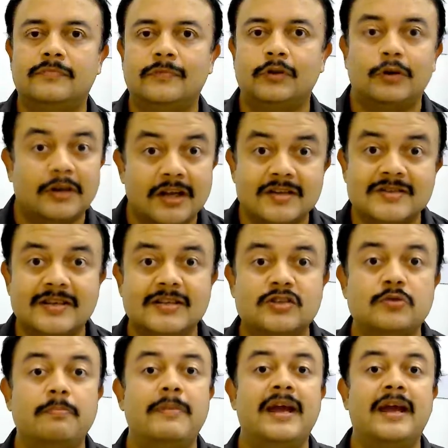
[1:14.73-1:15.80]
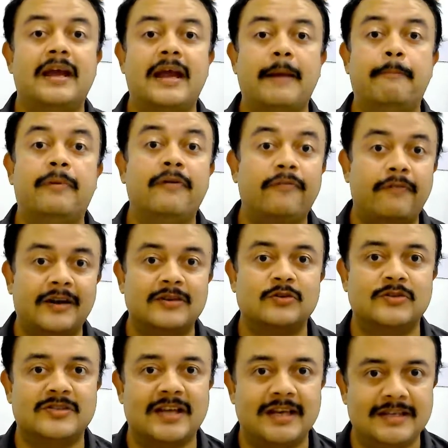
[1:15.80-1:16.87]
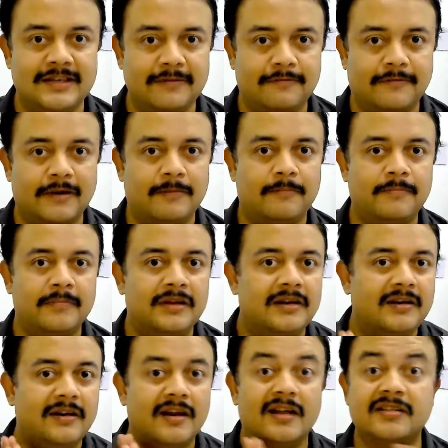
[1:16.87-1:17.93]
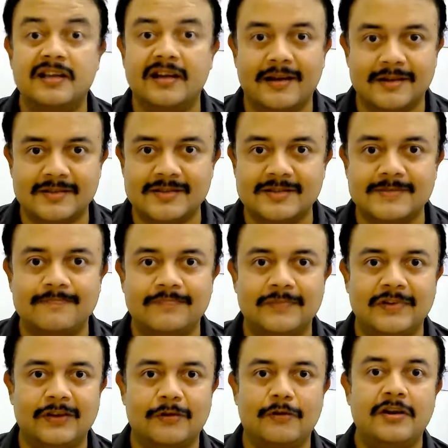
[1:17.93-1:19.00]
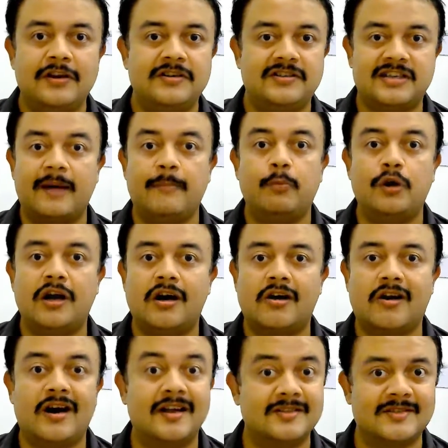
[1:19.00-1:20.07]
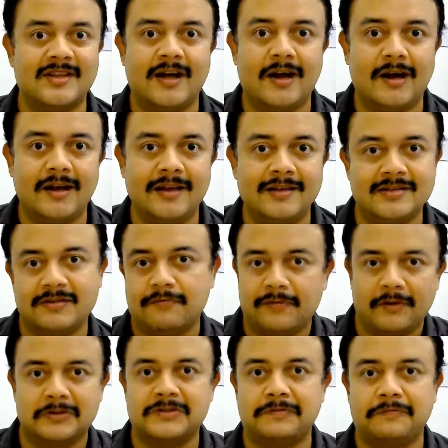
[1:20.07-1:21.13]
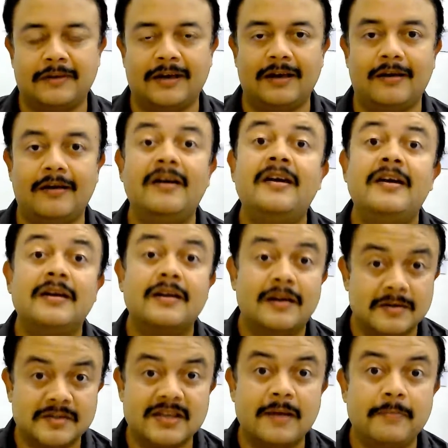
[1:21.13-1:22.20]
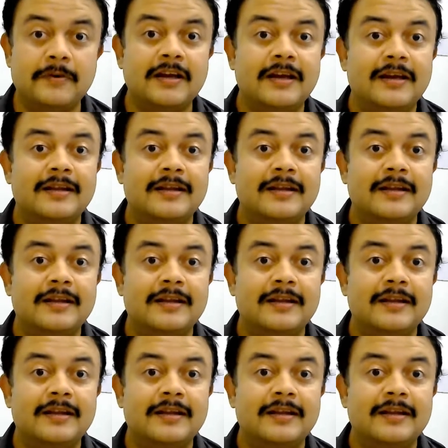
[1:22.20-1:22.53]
your task is to make a perfect society from nothingness. You know, tabula rasa is a philosophical concept.